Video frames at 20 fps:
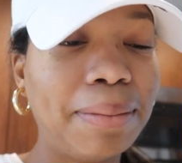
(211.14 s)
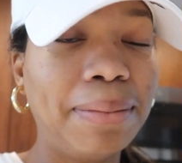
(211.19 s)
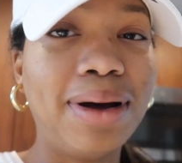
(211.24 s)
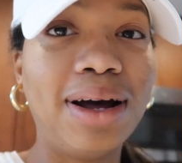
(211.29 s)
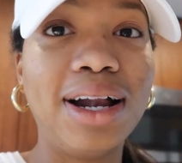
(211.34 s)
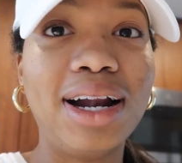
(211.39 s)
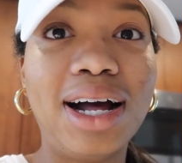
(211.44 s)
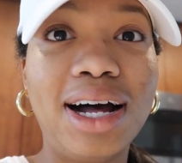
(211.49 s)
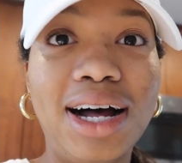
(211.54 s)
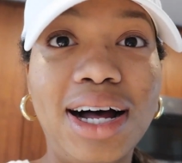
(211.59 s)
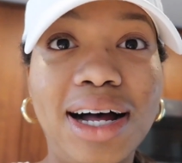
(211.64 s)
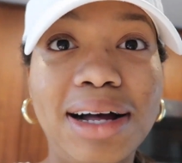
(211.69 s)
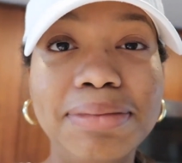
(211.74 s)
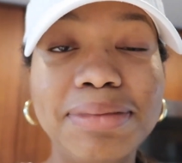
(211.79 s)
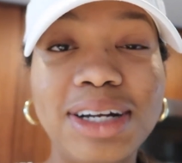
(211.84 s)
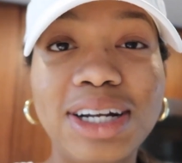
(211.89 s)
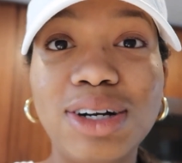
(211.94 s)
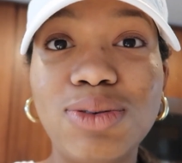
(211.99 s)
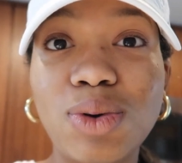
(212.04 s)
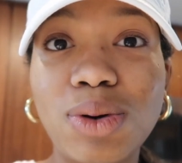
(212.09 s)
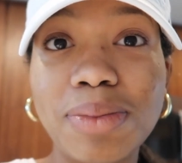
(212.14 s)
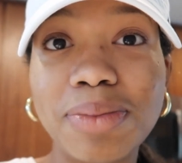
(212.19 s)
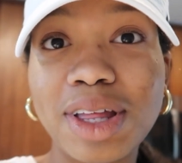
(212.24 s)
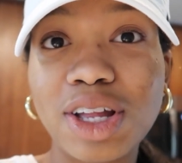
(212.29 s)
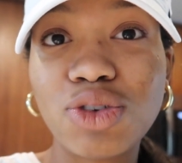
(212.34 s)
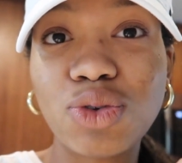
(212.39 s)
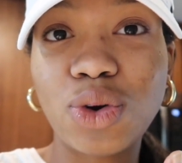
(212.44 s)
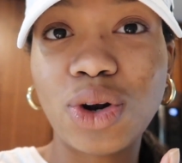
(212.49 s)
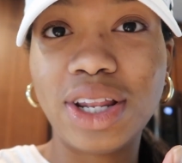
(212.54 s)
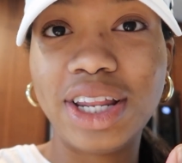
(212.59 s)
But um, I'm gonna warm up
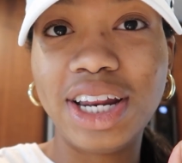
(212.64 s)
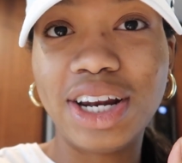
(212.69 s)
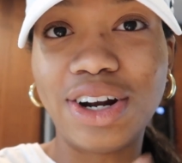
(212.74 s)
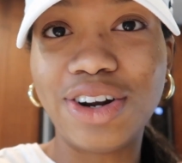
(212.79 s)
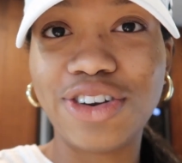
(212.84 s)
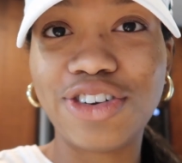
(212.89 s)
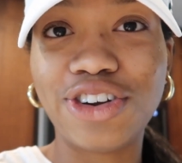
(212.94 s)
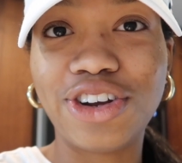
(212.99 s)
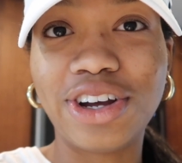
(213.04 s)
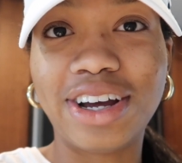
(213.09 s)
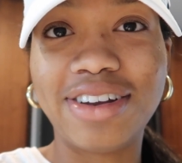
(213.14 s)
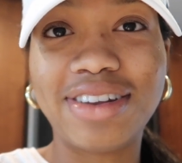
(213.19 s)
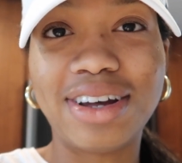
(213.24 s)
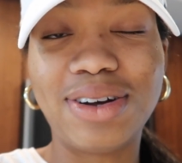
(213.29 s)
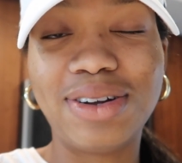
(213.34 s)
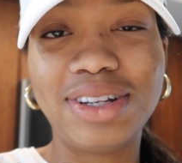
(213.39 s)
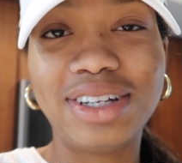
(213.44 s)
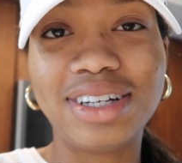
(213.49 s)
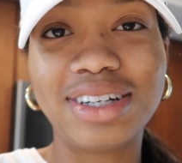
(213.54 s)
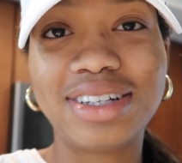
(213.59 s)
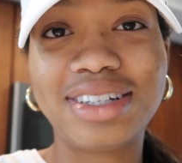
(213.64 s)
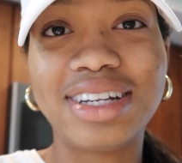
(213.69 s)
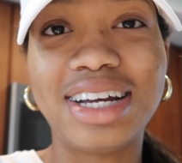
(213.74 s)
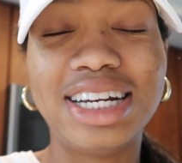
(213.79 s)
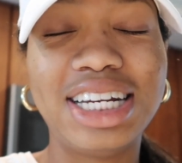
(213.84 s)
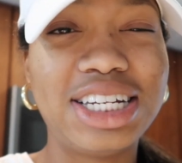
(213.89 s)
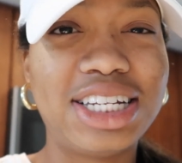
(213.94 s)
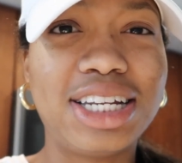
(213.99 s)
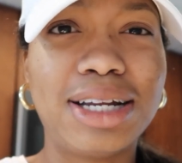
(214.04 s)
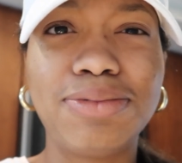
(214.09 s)
that tortellini. I'll show you guys how it looks.
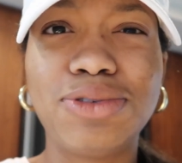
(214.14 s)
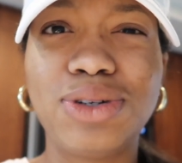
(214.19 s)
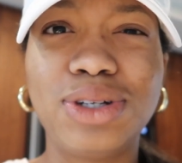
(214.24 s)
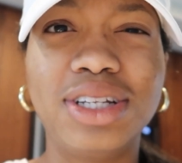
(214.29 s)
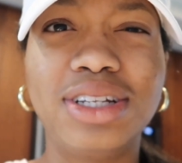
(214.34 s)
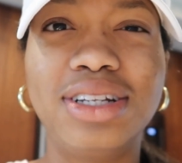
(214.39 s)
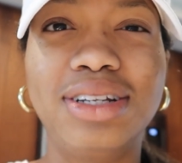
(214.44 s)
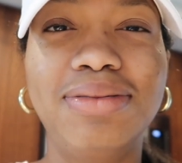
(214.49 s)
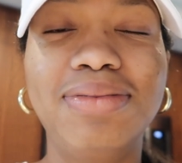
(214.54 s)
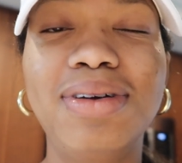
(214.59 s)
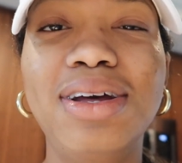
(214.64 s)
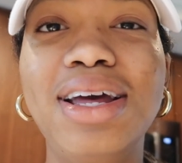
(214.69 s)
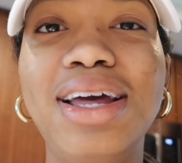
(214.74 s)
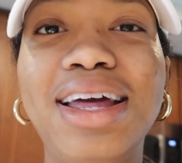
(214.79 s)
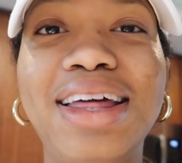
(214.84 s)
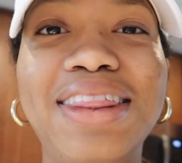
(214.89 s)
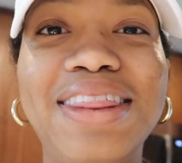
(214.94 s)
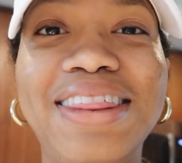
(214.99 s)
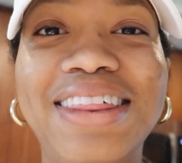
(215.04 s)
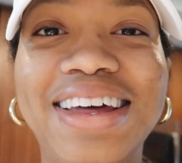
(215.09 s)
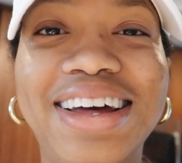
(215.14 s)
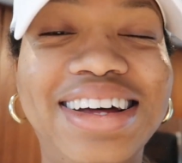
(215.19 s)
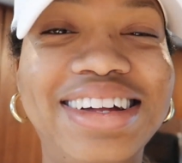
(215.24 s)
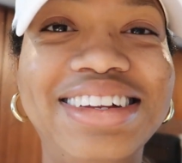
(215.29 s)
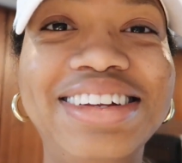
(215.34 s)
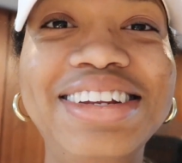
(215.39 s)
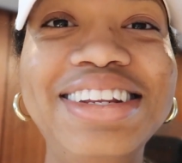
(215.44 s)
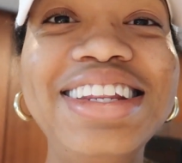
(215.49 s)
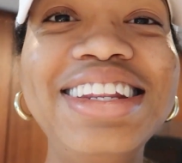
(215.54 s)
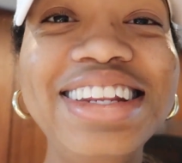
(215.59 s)
I need to stop doing the. Uh,
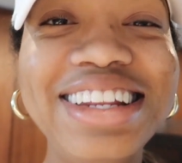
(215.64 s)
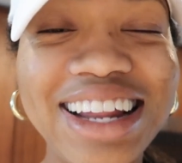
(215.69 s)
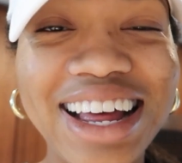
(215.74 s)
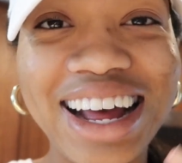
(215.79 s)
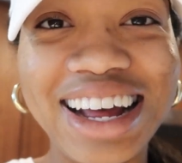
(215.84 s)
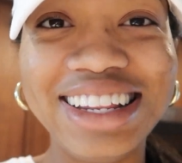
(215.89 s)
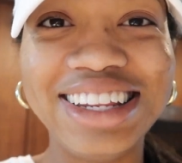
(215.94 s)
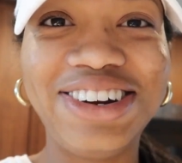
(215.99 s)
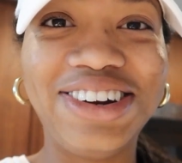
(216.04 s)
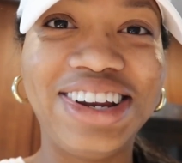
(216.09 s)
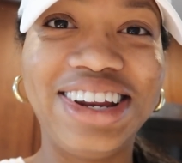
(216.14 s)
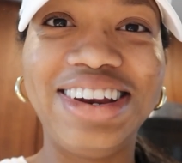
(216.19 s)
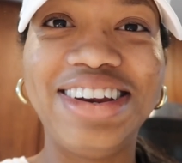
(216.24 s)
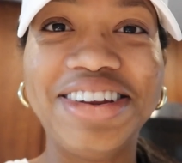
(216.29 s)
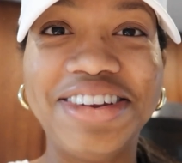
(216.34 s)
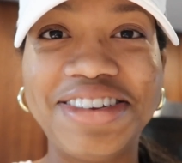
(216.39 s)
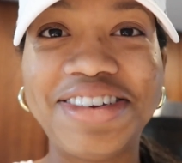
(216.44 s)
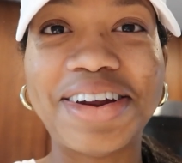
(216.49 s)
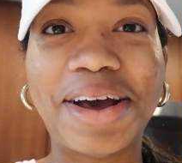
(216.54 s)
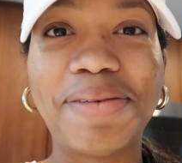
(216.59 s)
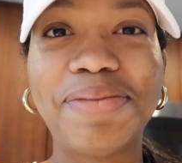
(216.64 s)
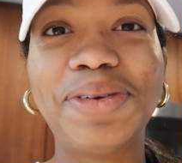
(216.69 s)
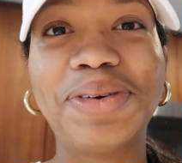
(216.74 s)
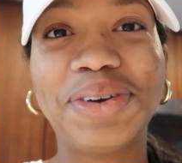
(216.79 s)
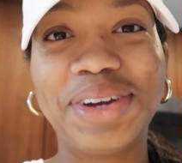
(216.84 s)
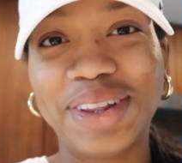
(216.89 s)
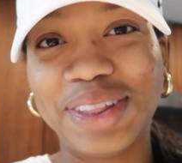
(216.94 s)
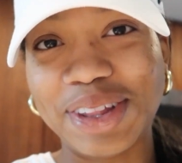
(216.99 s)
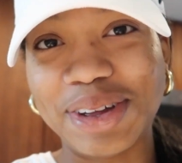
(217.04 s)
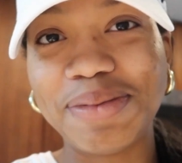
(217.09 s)
I literally need to stop
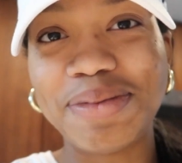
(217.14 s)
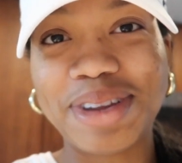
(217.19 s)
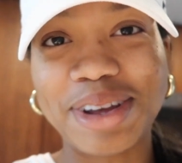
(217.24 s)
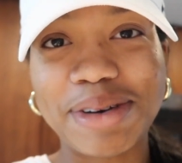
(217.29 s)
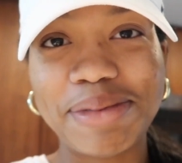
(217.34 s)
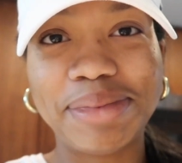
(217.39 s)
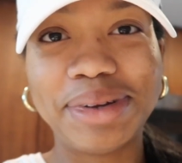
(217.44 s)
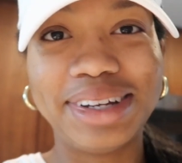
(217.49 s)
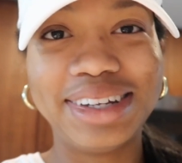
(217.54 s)
doing a thumbs up.